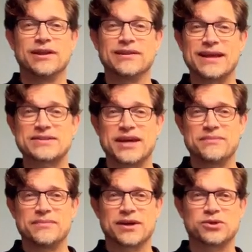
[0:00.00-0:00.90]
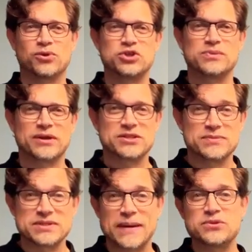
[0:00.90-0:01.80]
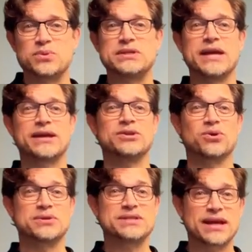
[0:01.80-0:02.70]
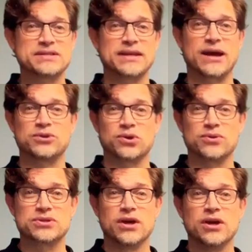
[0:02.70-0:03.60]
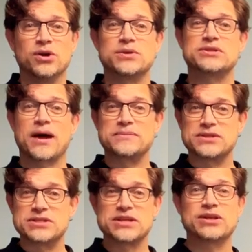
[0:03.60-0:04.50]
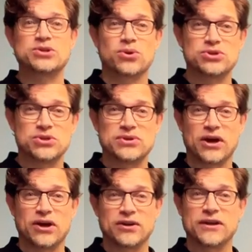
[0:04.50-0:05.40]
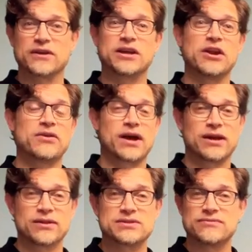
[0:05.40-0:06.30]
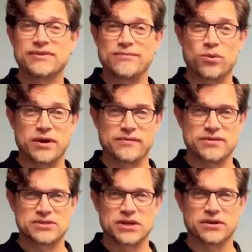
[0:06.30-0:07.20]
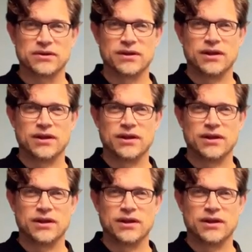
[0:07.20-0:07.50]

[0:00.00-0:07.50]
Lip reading: Last time, I told you about some steps we'd taken towards testing outdoors, with stops in St. George, Utah, and the Canary Islands in February of this year.